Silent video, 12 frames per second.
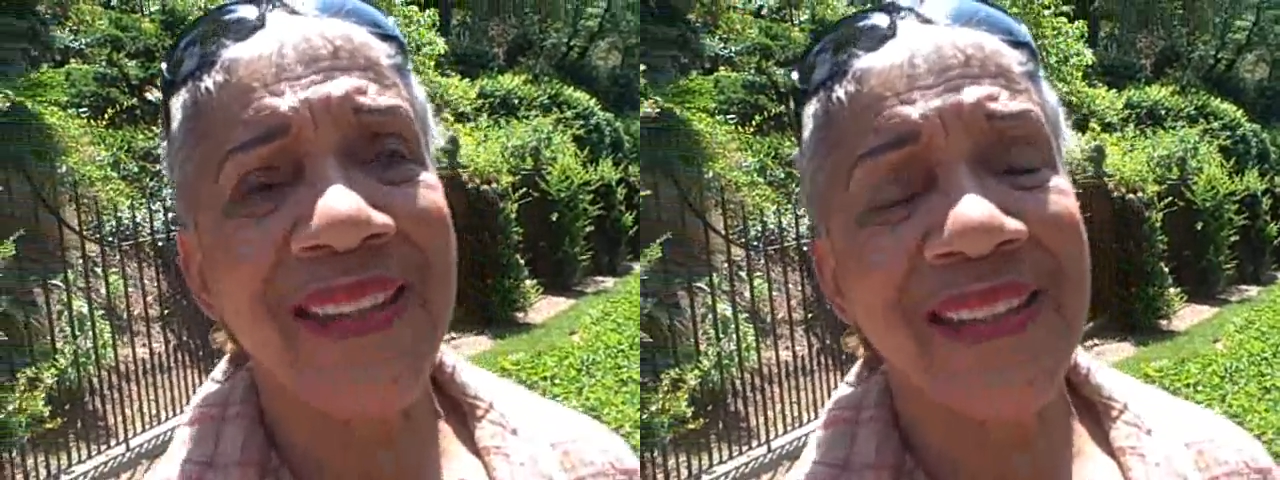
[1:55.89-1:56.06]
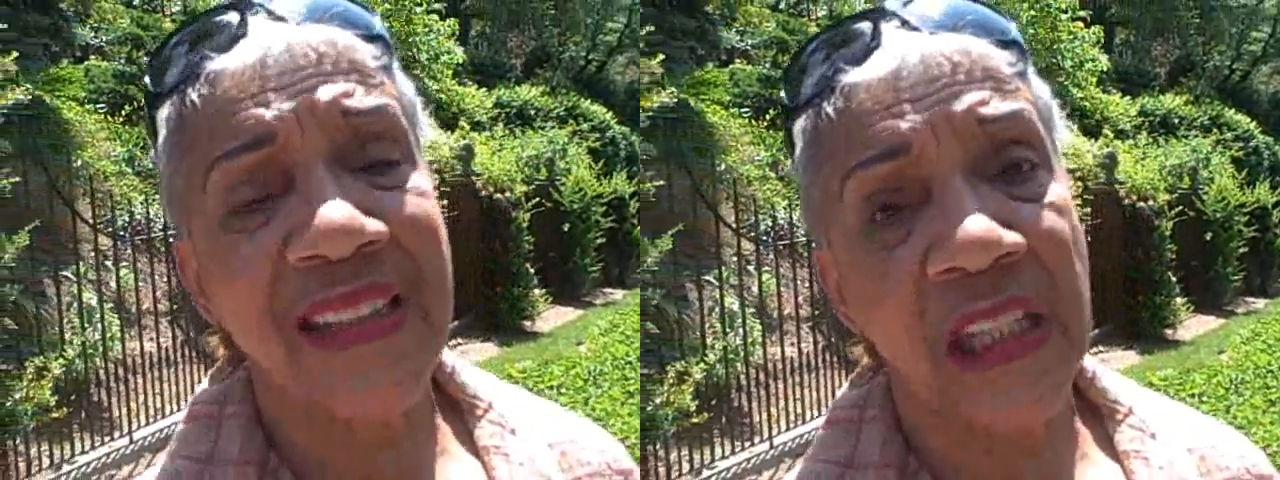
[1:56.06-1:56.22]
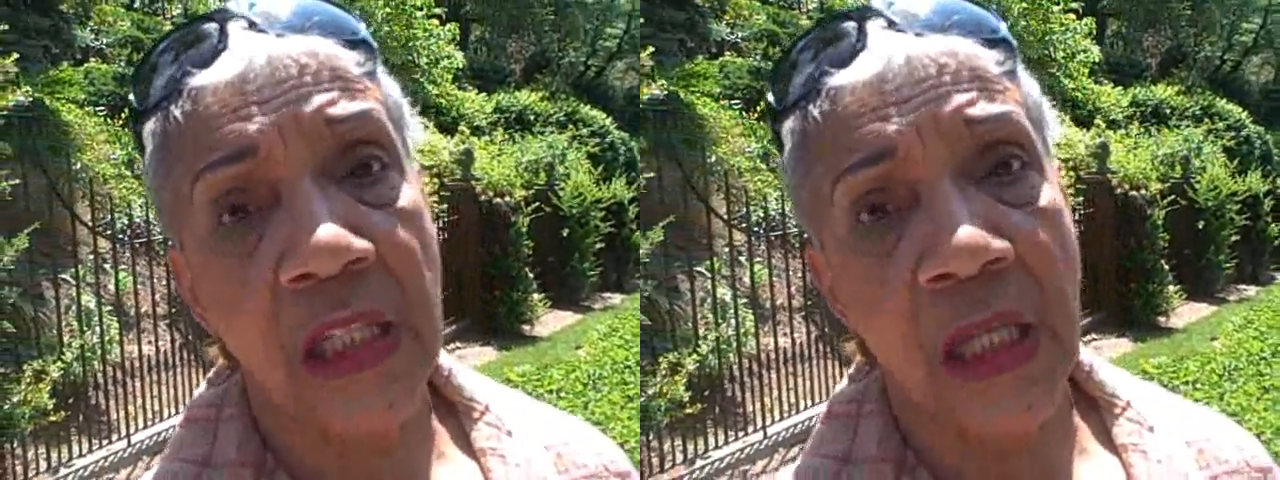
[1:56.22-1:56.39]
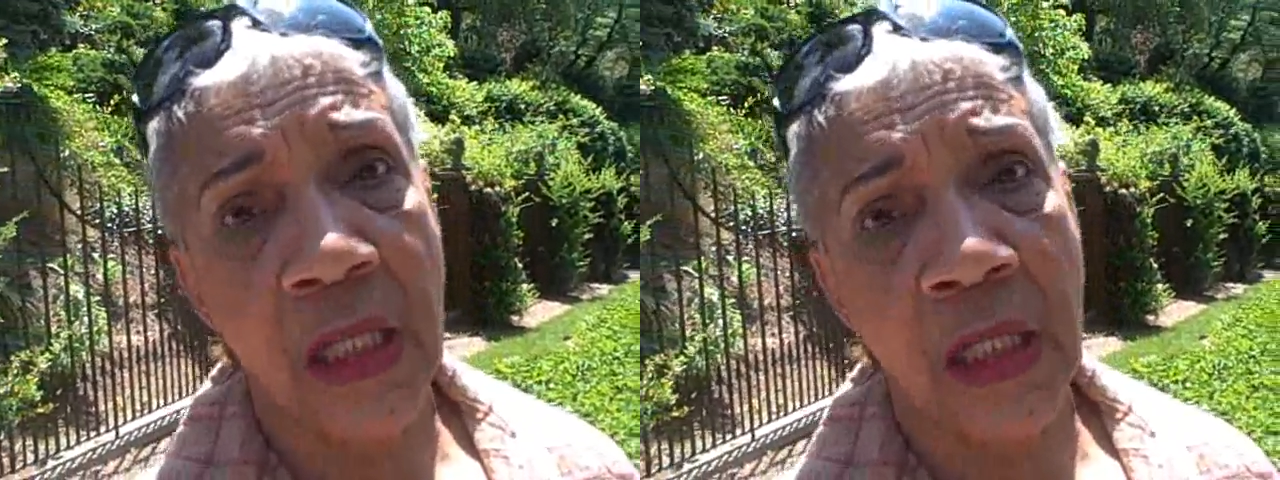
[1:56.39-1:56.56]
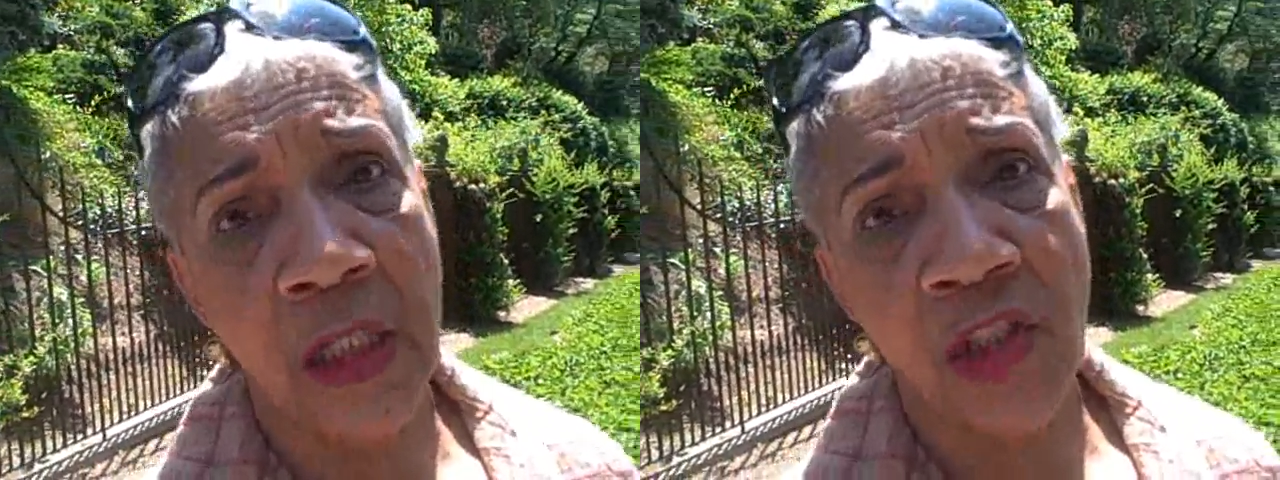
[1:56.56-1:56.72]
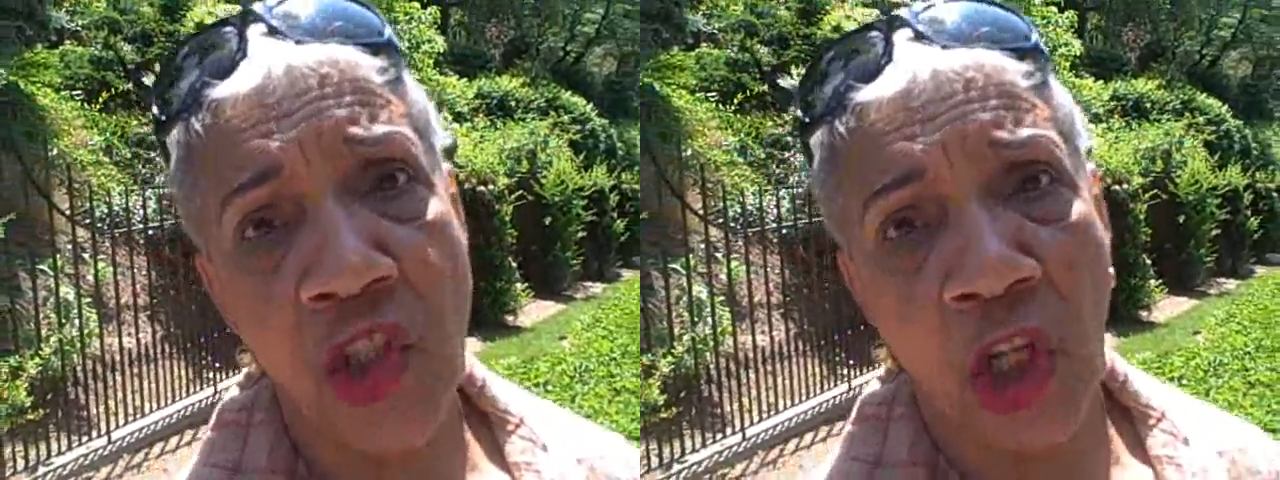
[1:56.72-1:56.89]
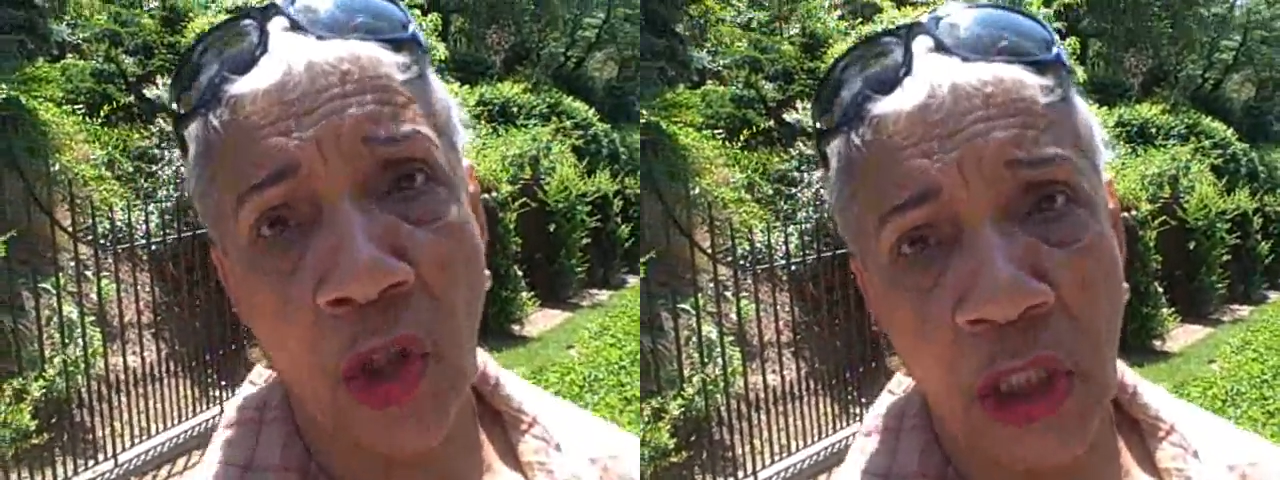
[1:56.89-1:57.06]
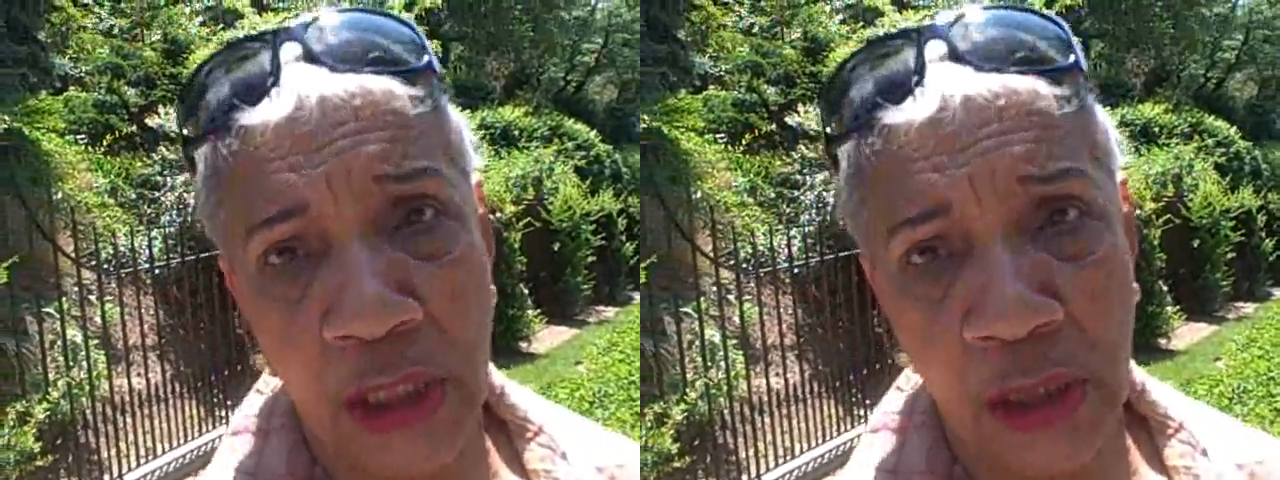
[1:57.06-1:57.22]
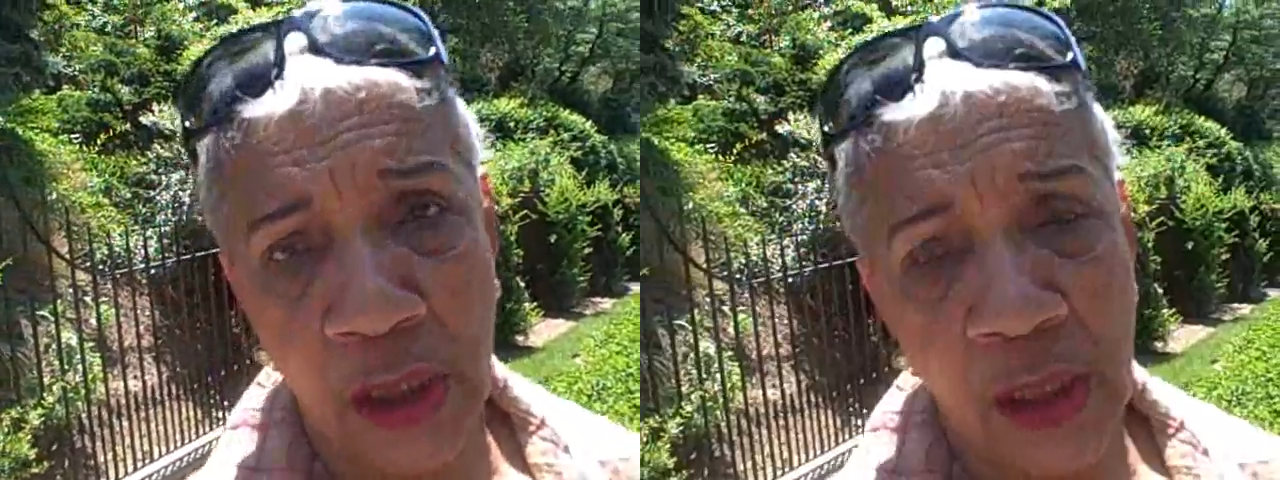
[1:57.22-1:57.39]
a CNN
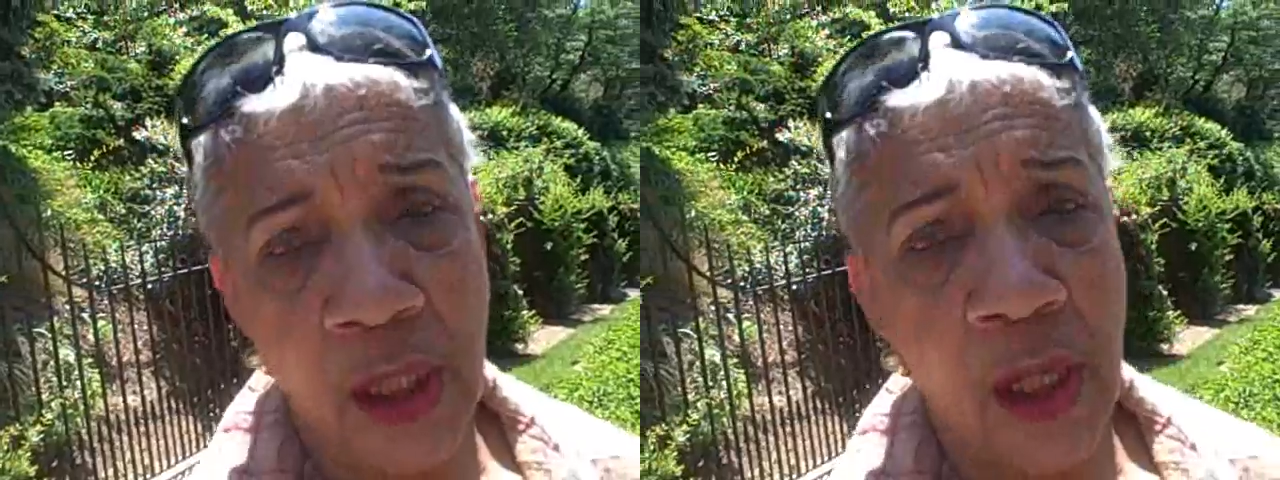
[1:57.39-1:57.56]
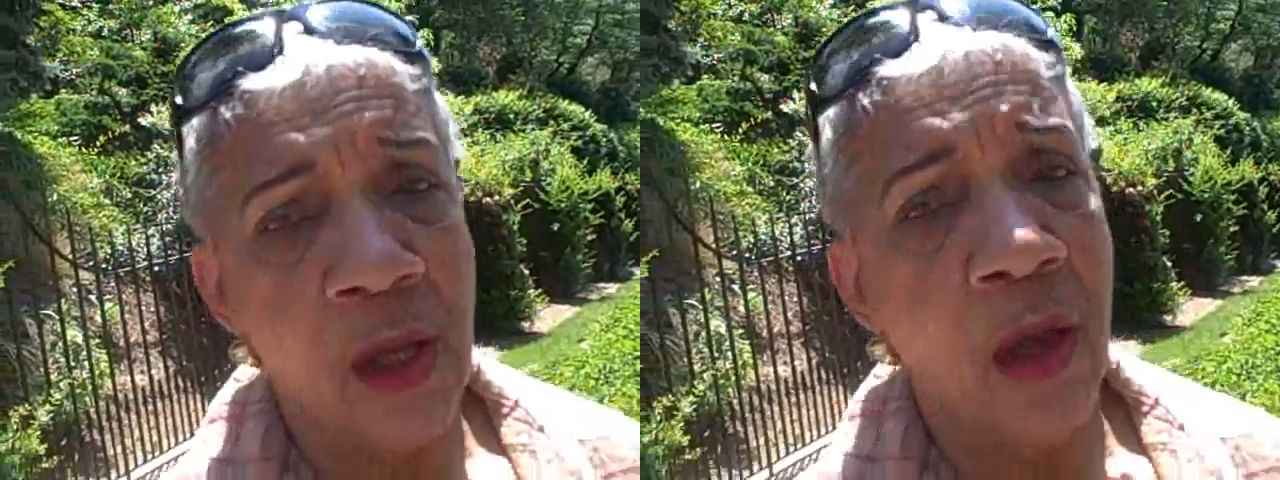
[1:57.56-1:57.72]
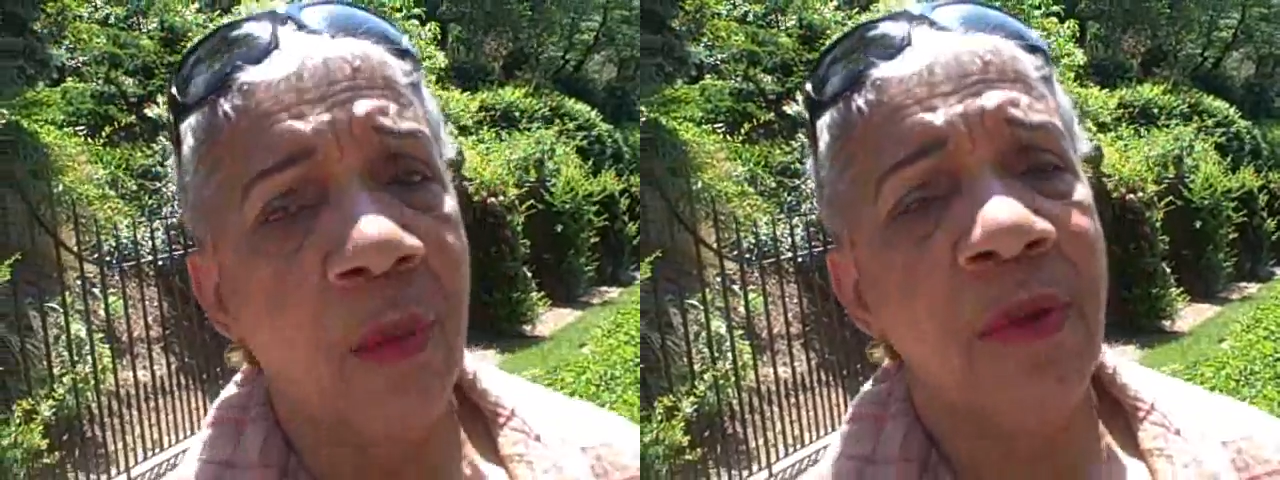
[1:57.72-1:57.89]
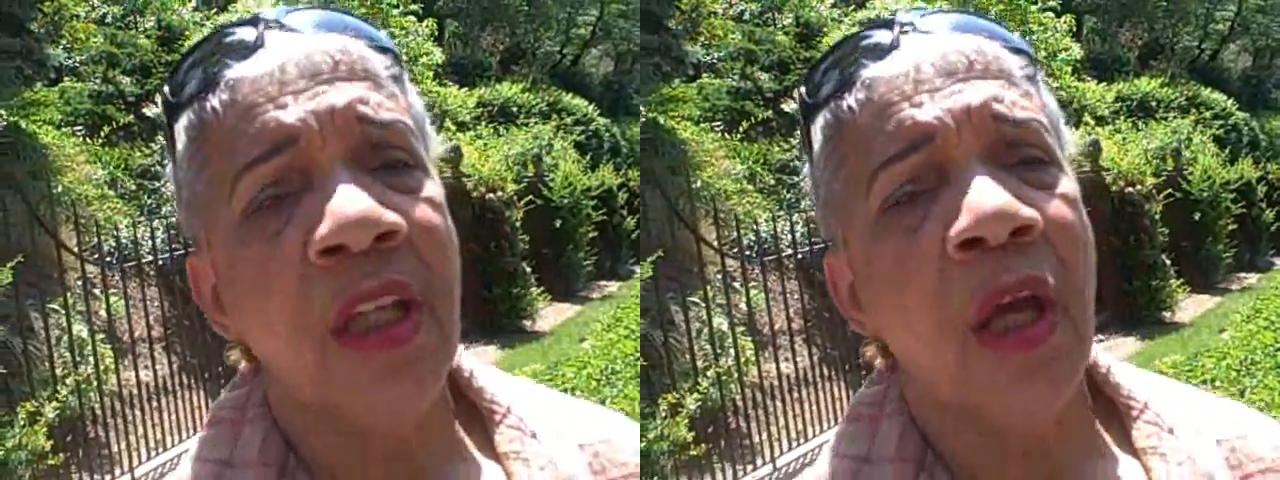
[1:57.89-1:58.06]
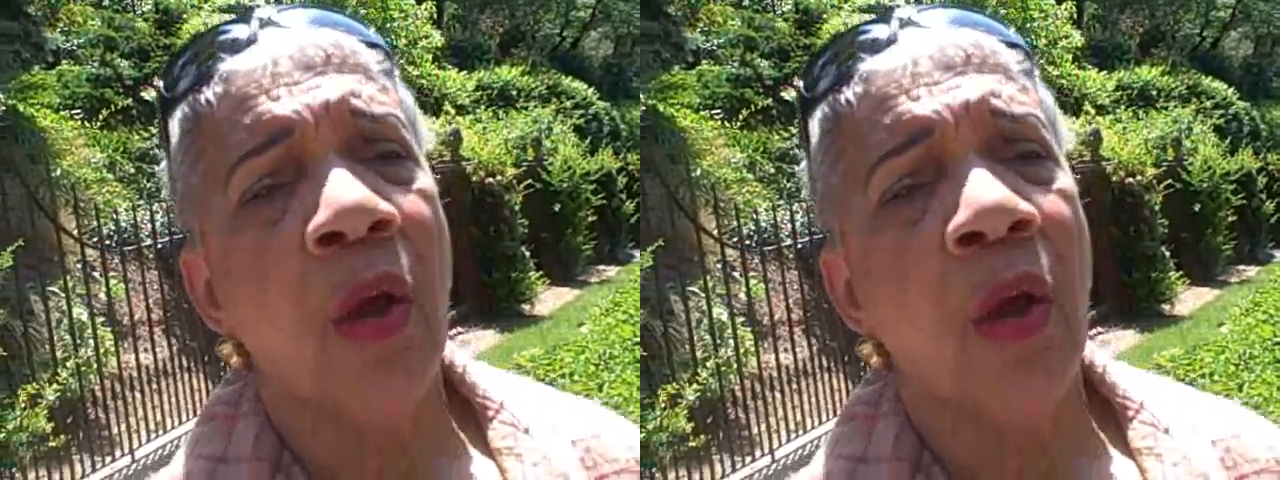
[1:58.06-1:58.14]
junkie. I mean,